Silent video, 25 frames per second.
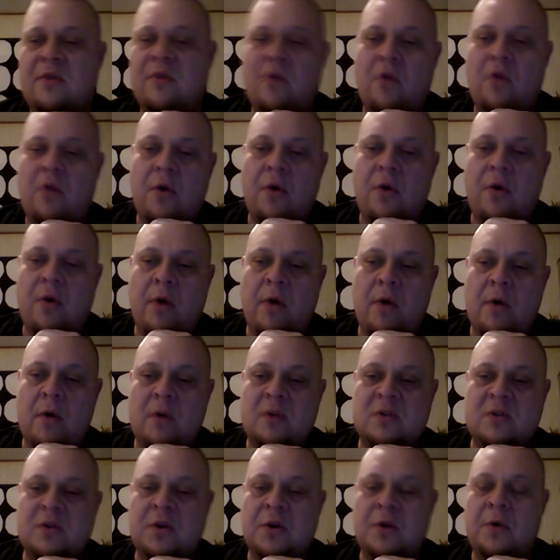draw your
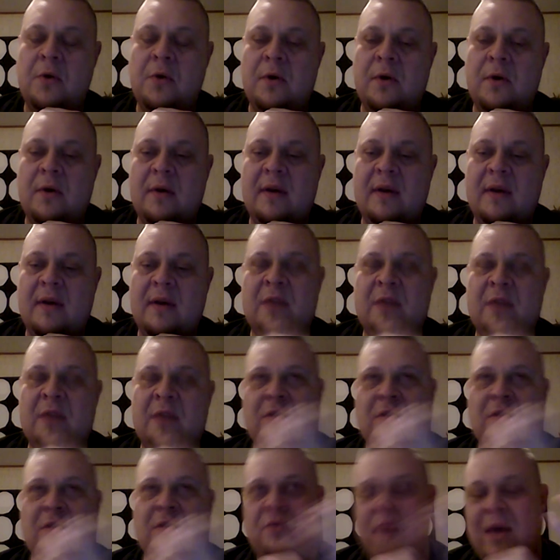own so you it
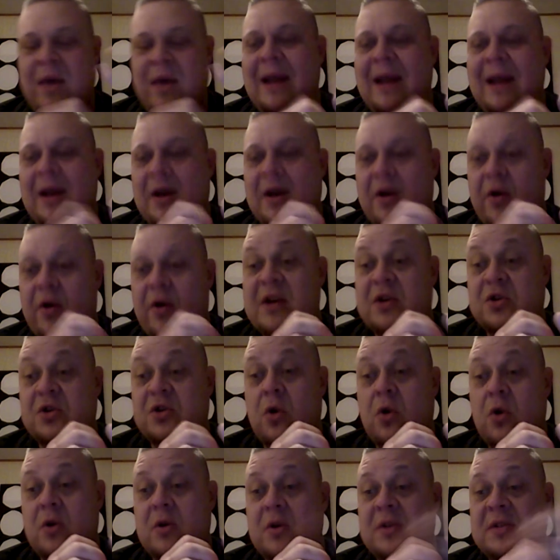was really a crash
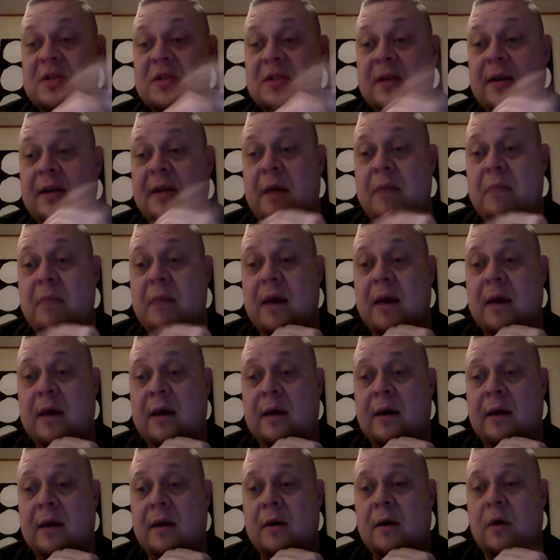course in game
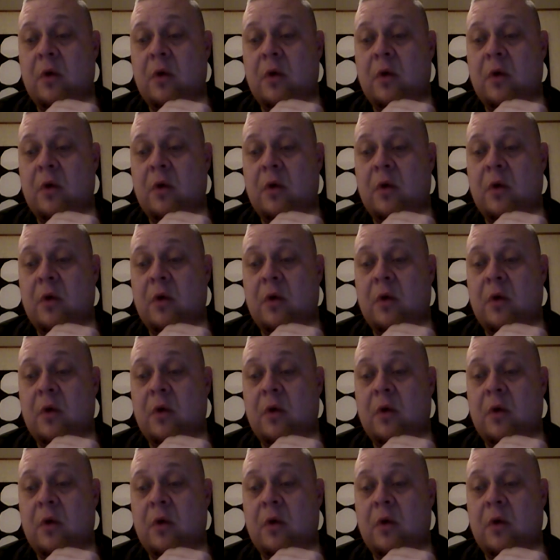making